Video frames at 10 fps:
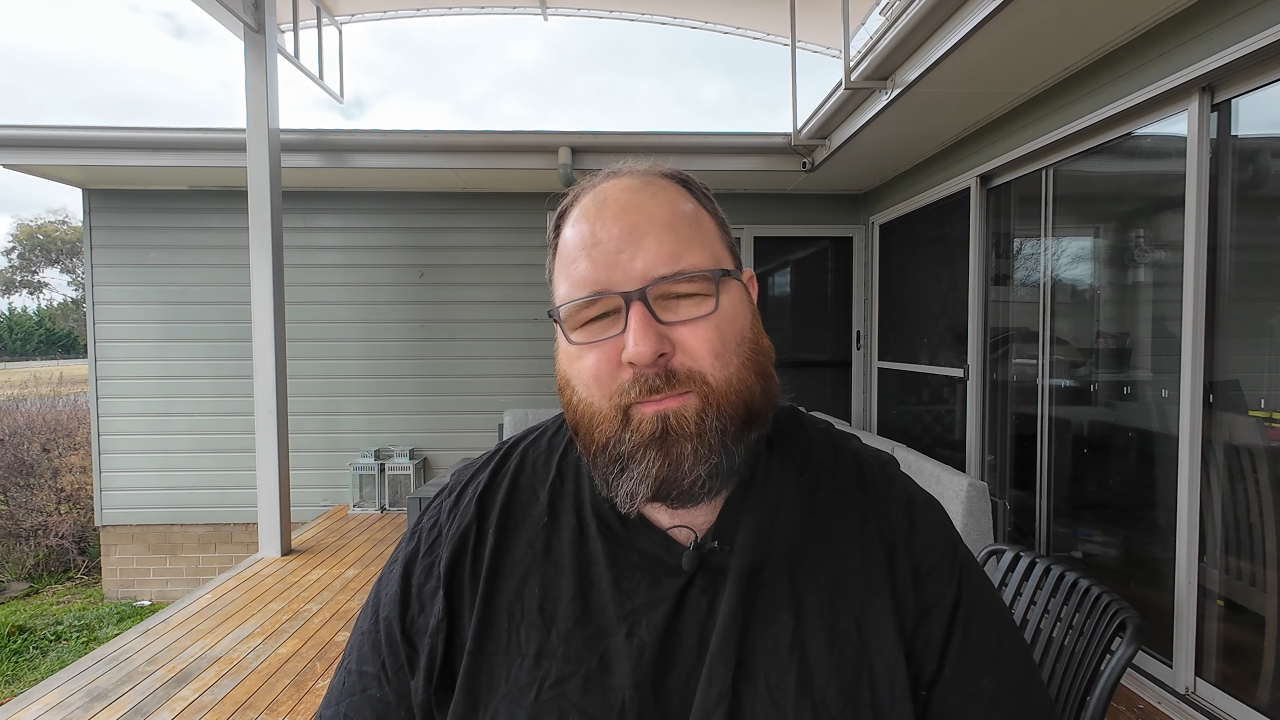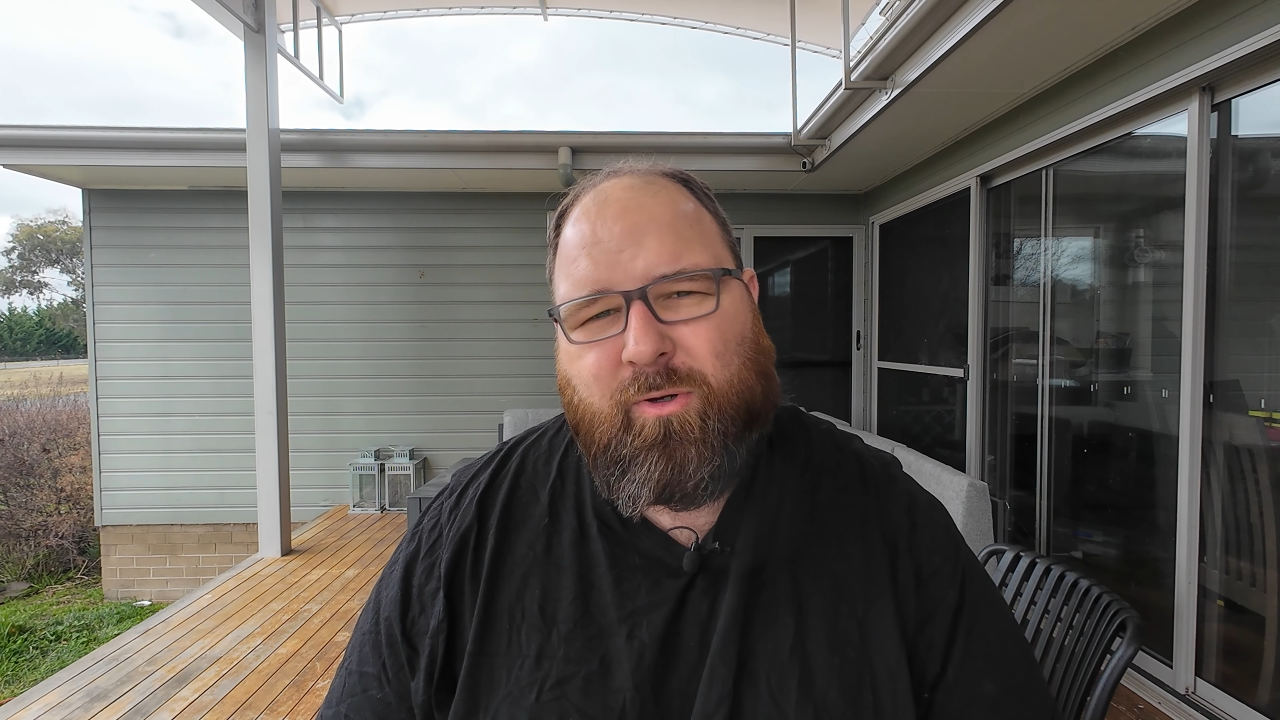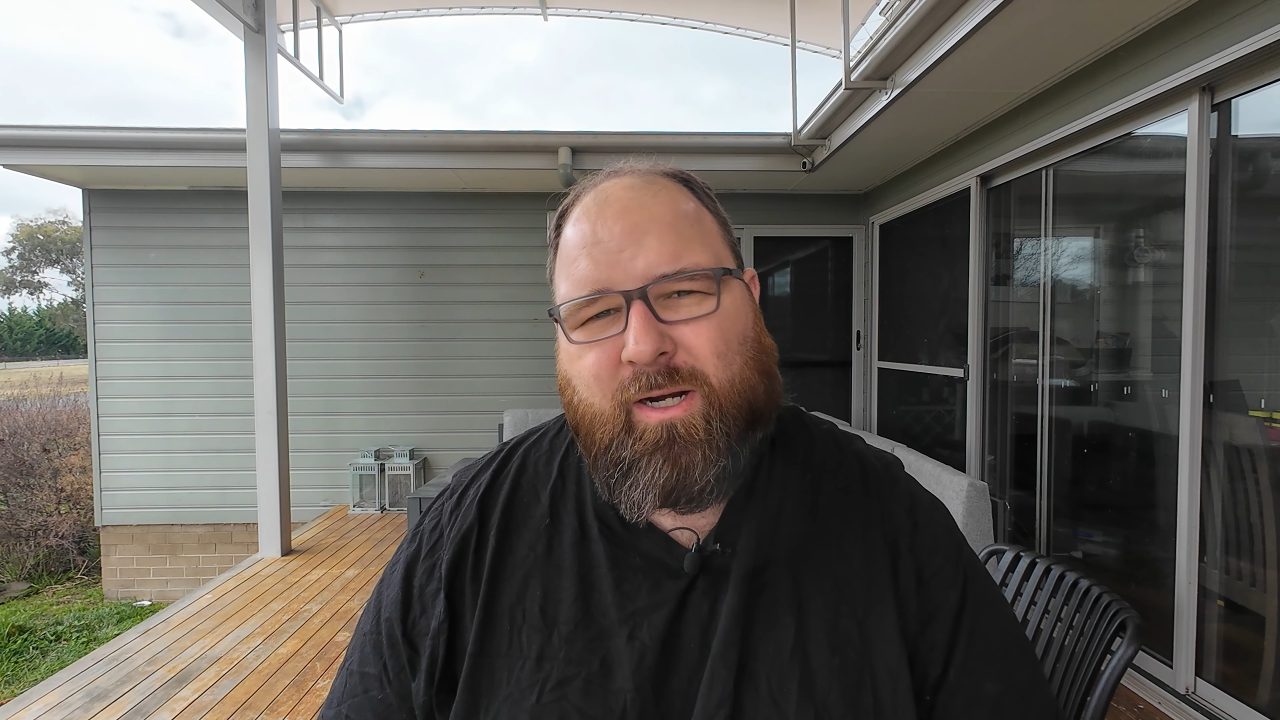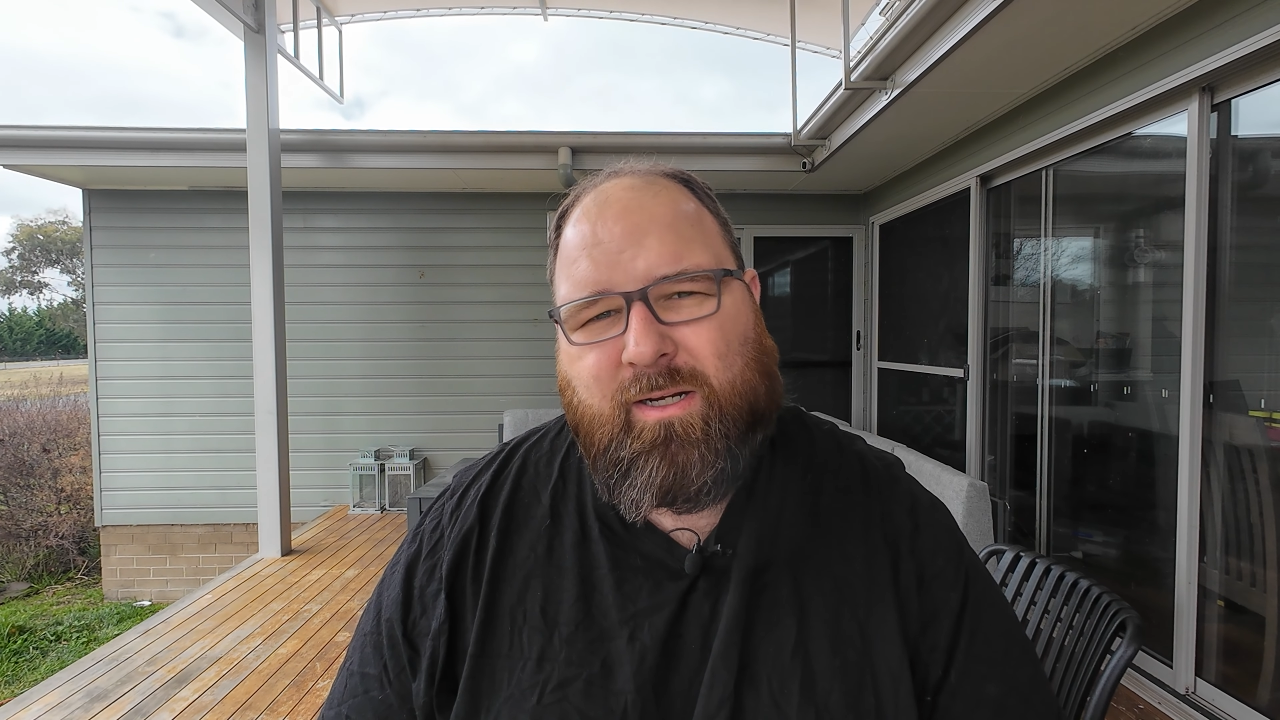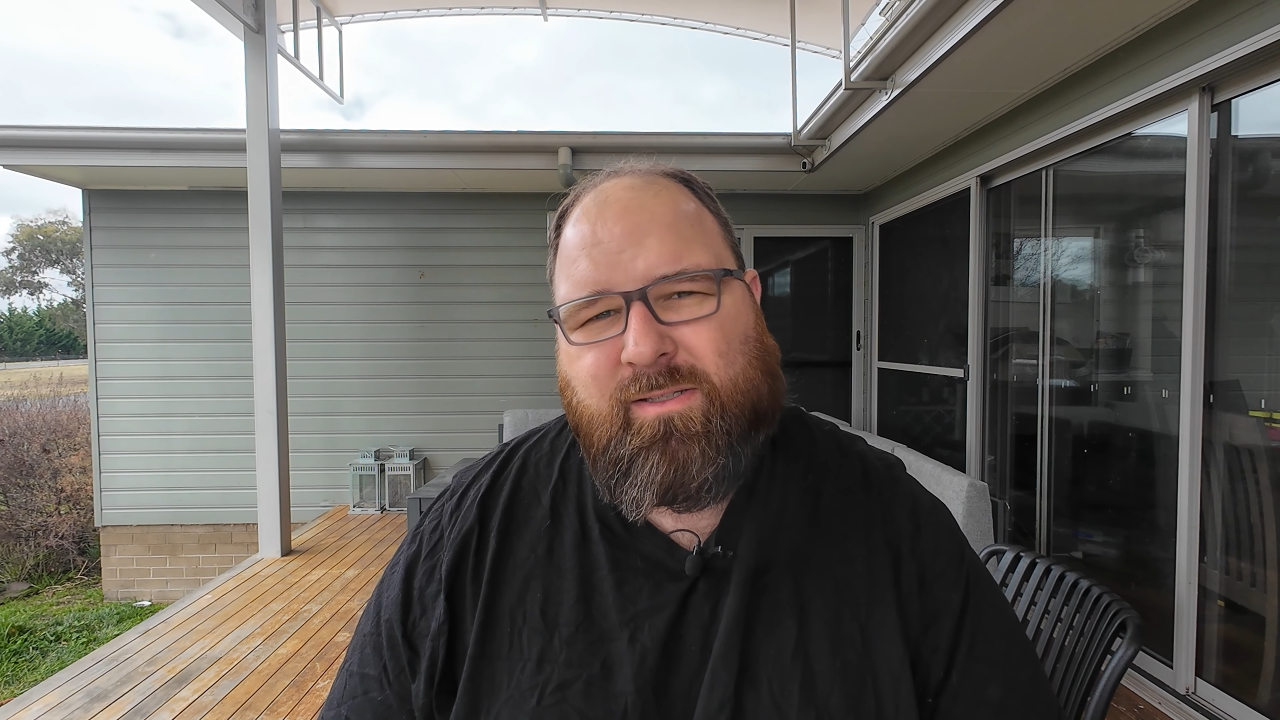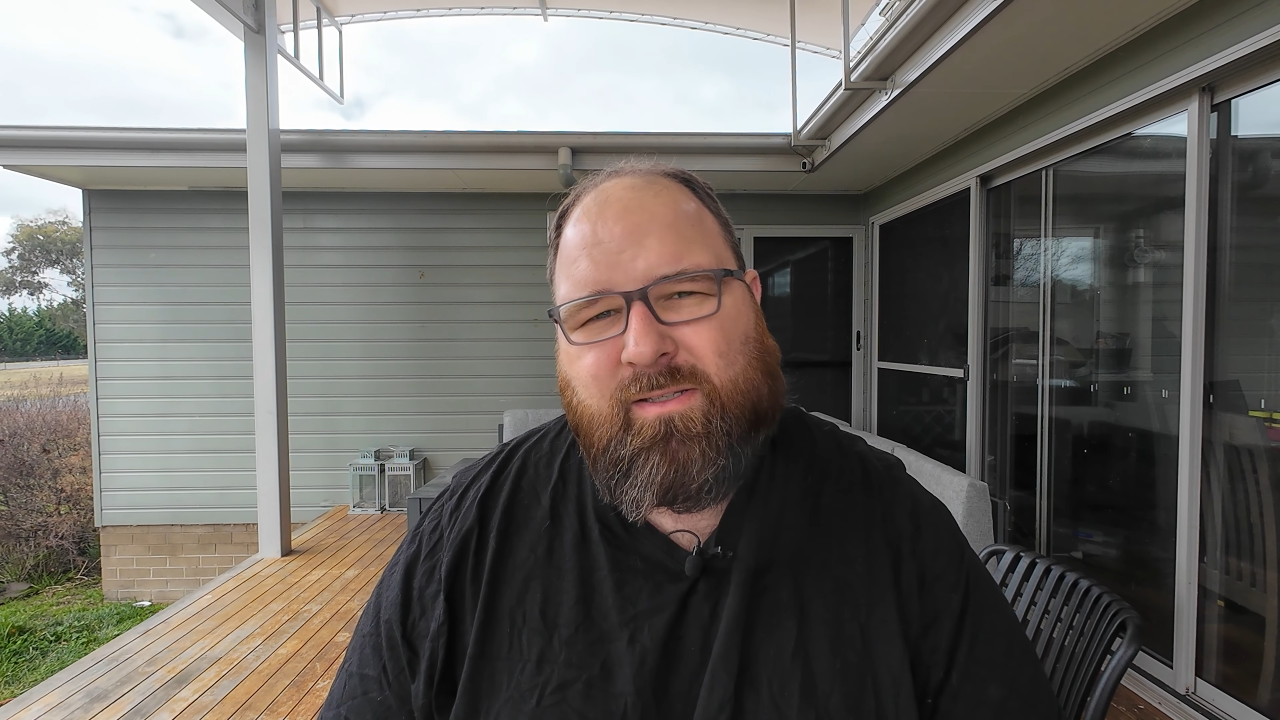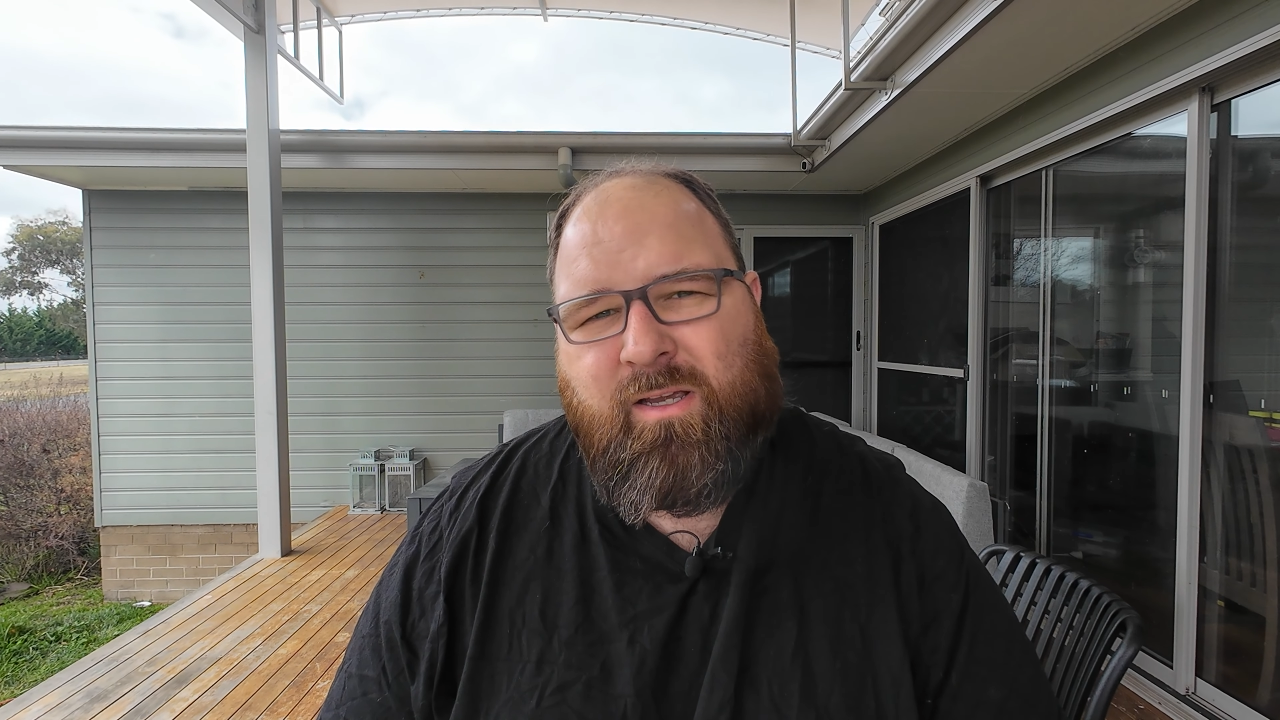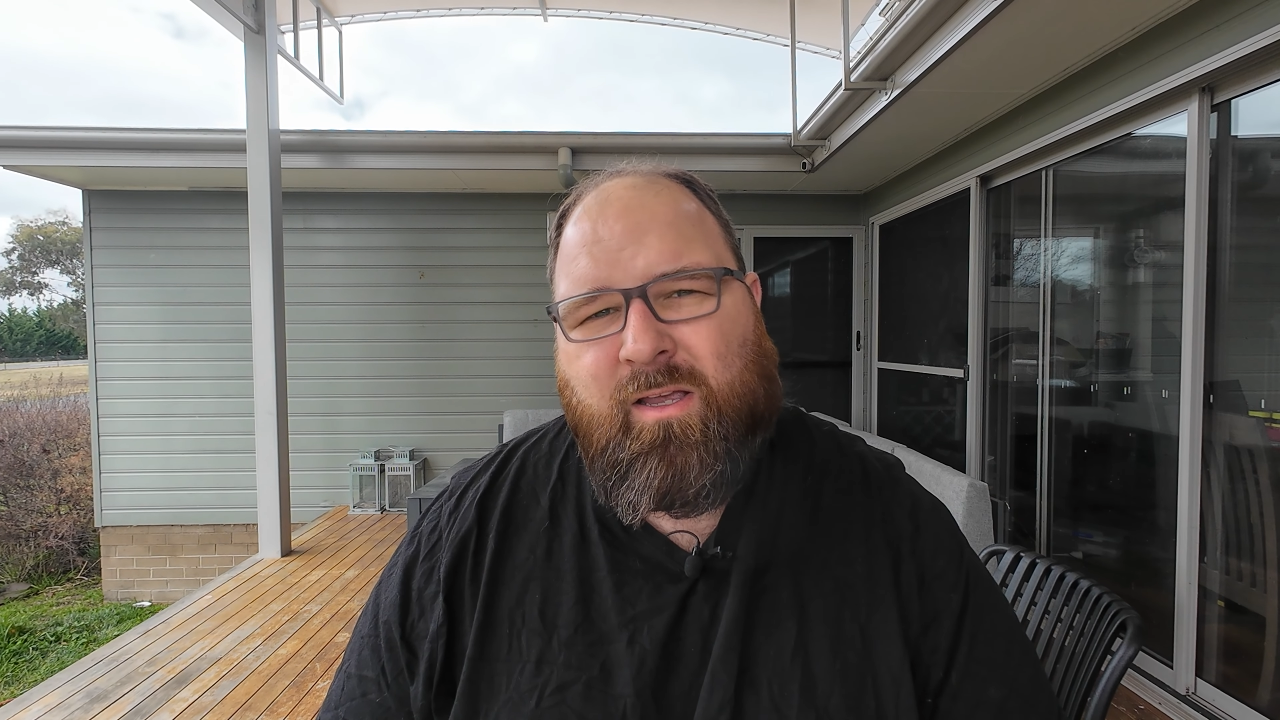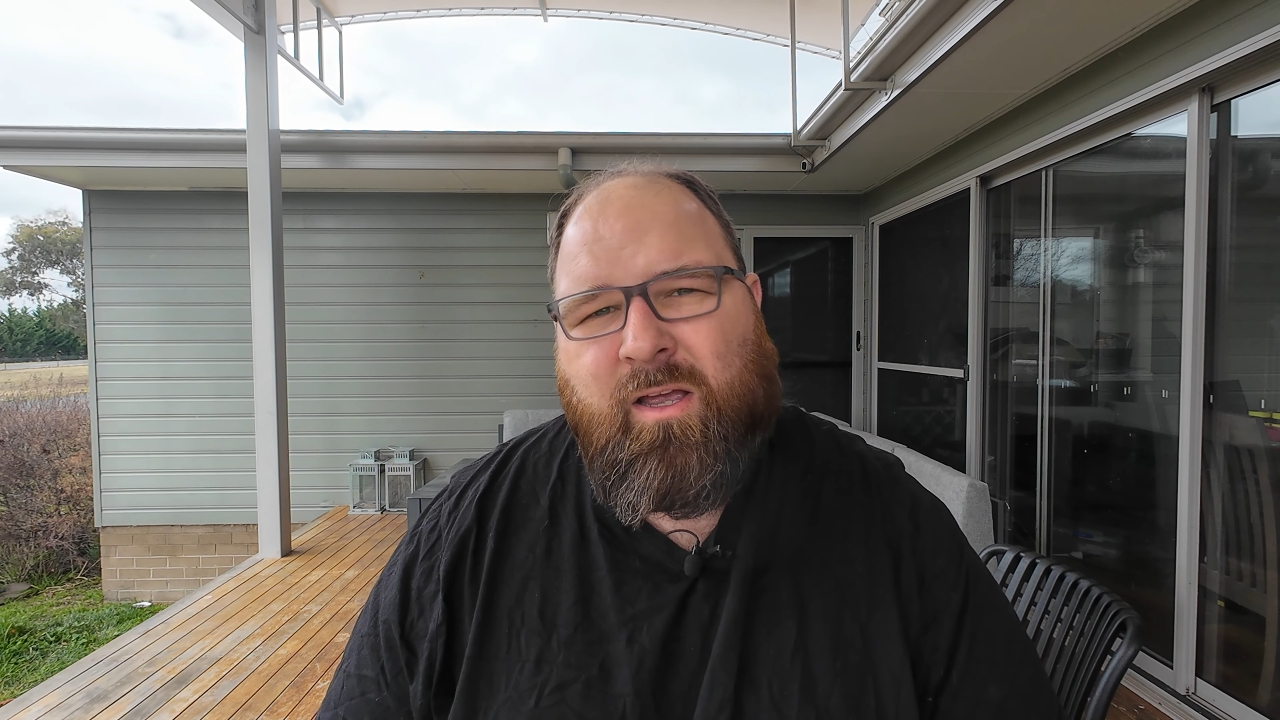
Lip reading: Products